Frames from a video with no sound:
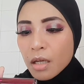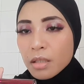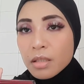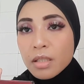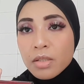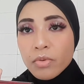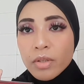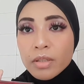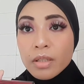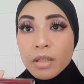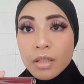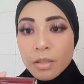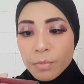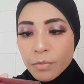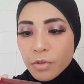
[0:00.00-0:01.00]
This one, the
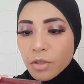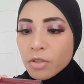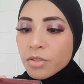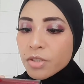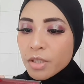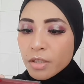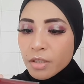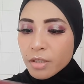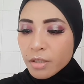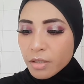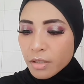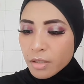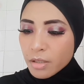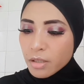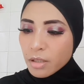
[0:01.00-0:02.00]
lip gloss, yeah,
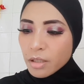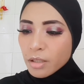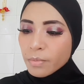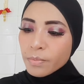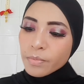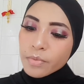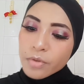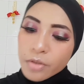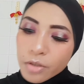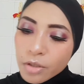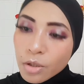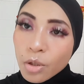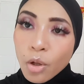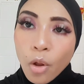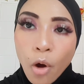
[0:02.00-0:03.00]
guys. Lip
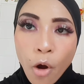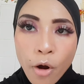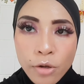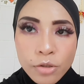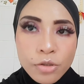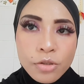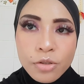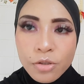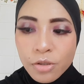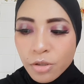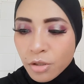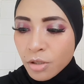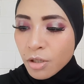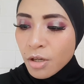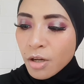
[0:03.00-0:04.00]

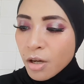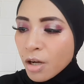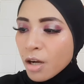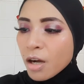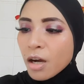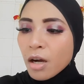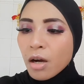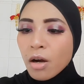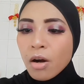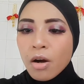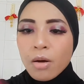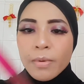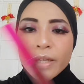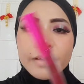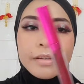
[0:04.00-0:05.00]
gloss.
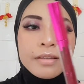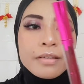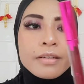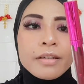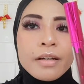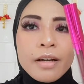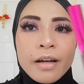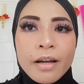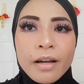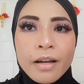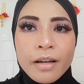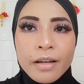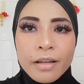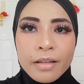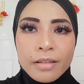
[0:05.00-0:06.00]
Oh my god,
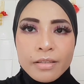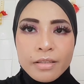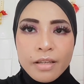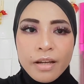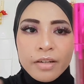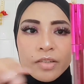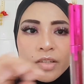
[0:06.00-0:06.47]
guys, I